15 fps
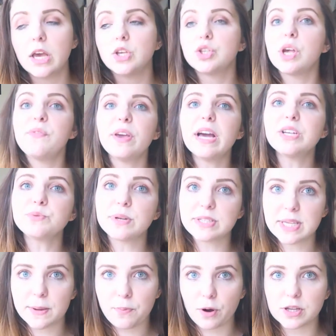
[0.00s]
So if you guys want to
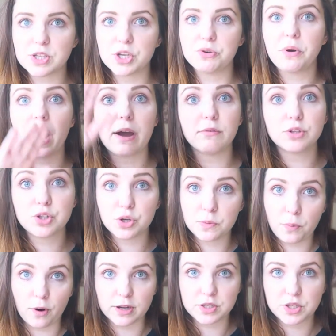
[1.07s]
see part 2, I will do a
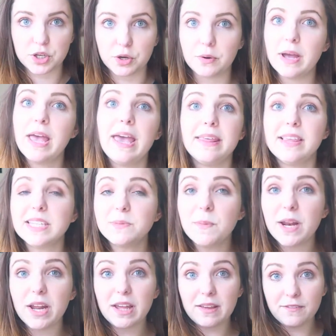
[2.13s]
part 2. This
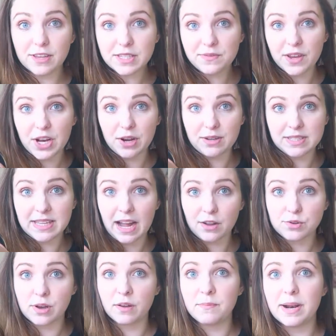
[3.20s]
video is now
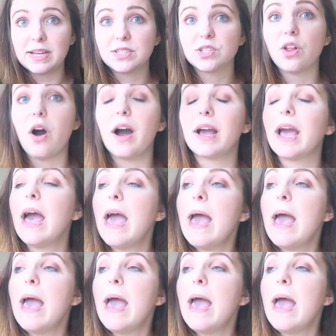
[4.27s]
12 minutes long.